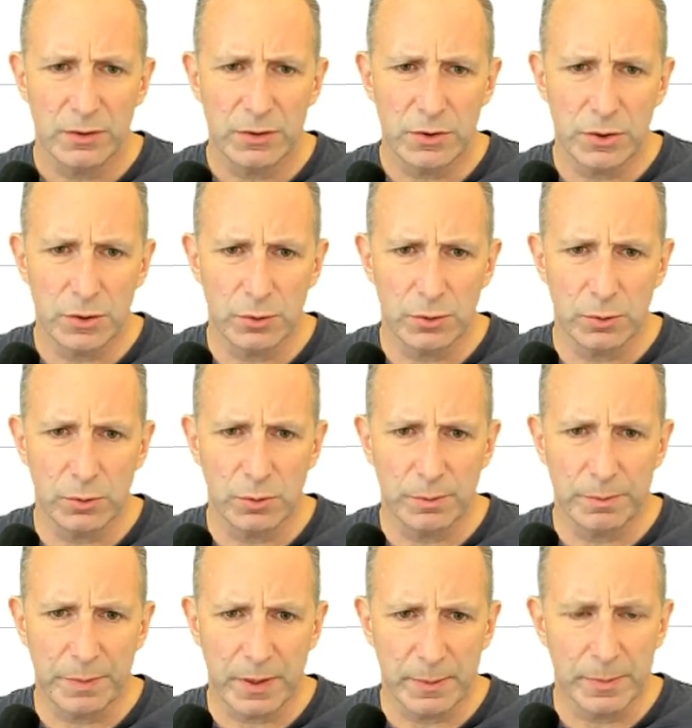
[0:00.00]
to
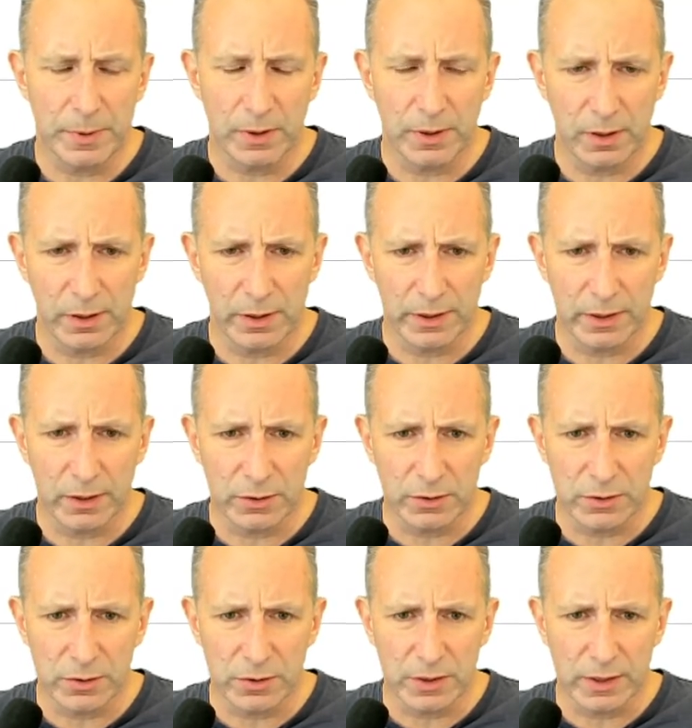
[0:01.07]
people earning a
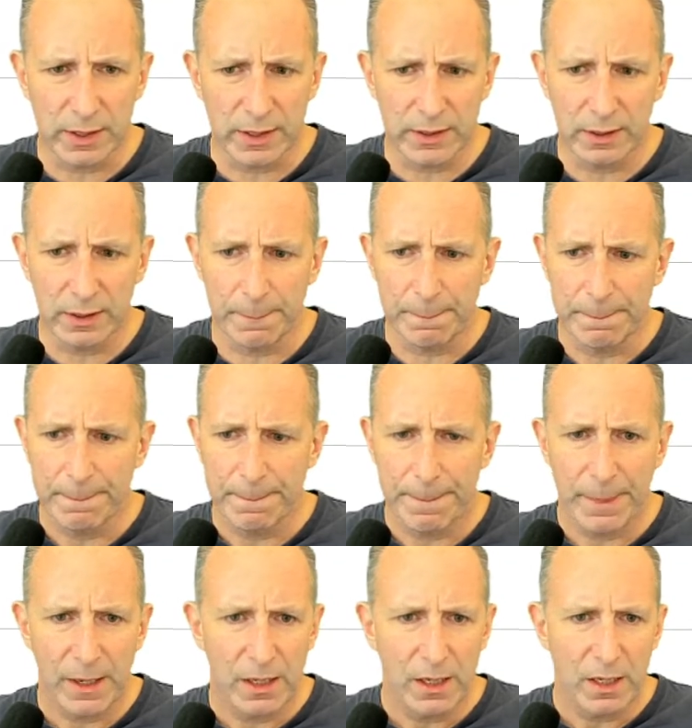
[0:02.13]
good income.
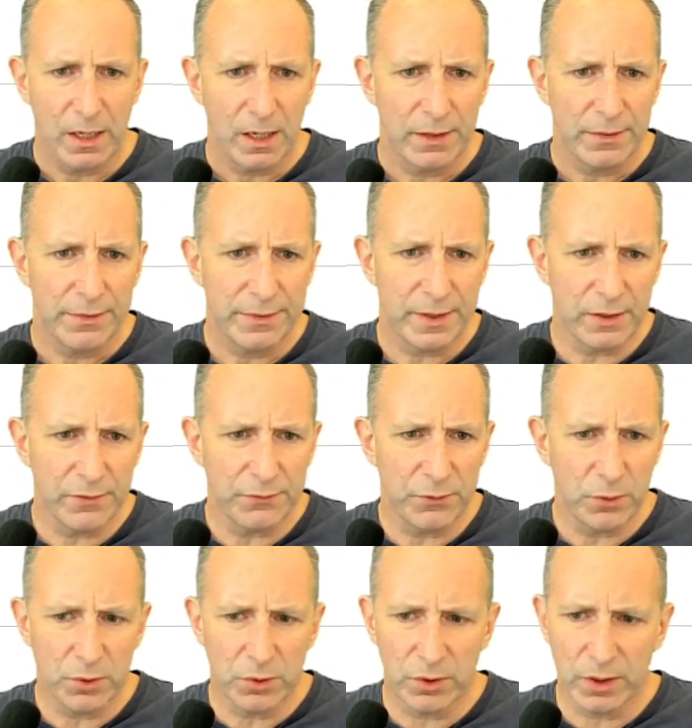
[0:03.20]

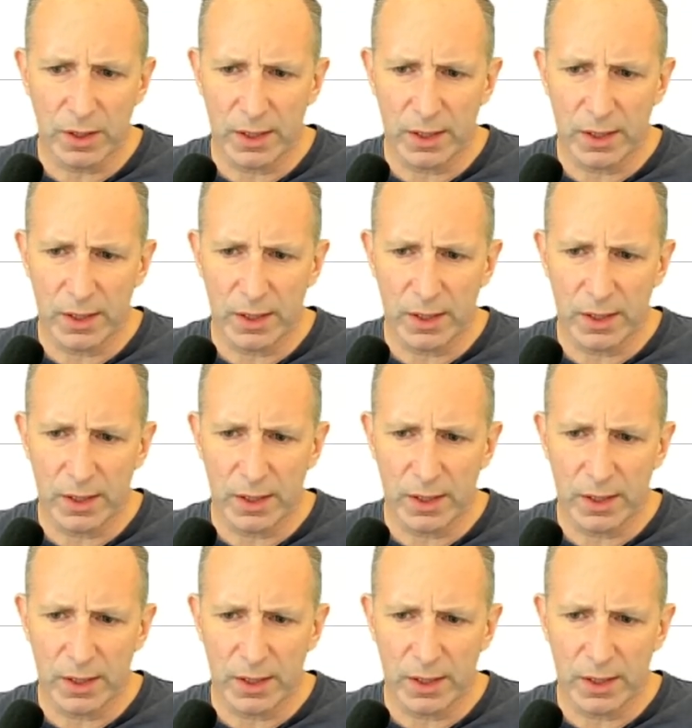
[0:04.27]
Therefore,